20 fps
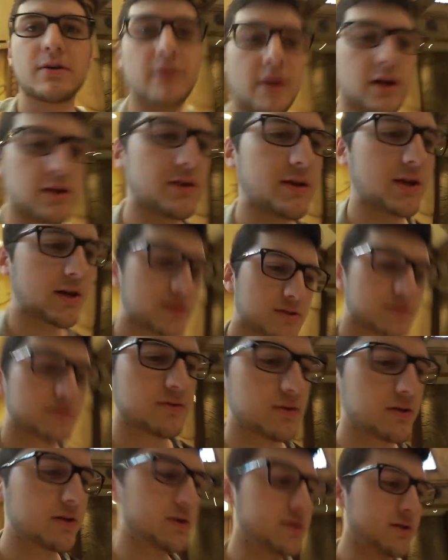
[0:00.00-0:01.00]
right next
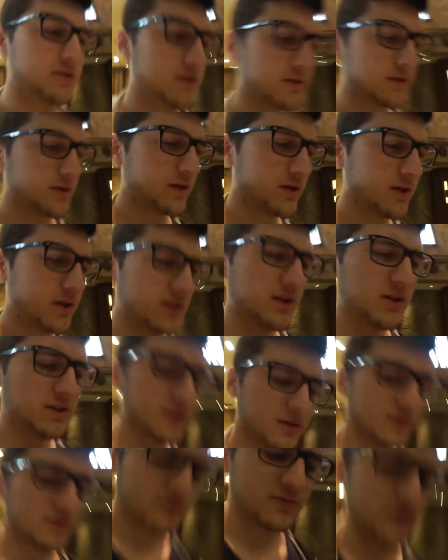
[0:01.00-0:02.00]
to it, and
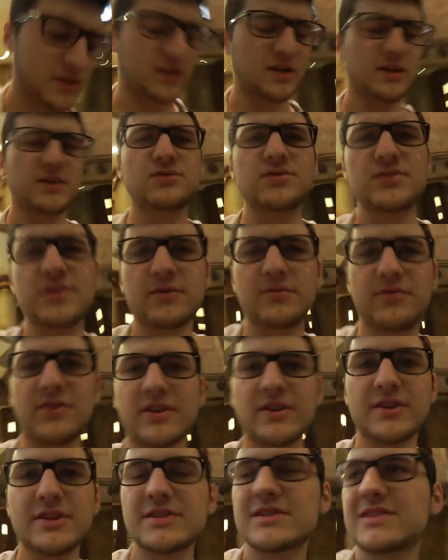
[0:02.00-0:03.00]
like interesting
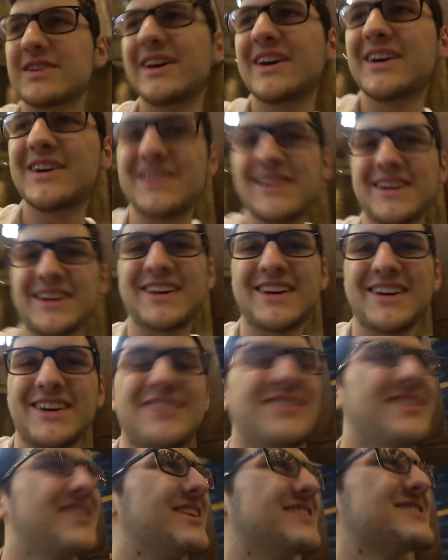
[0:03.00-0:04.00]
forests. Like
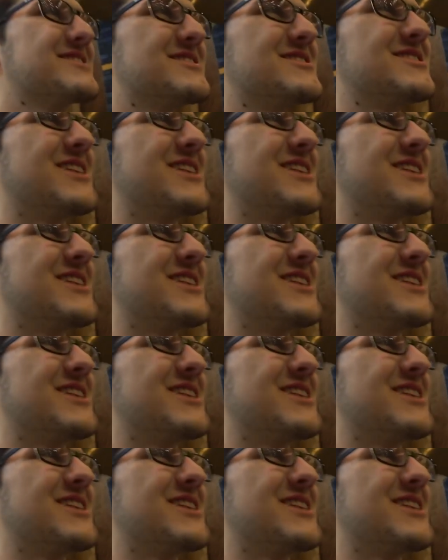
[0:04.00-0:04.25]
everything is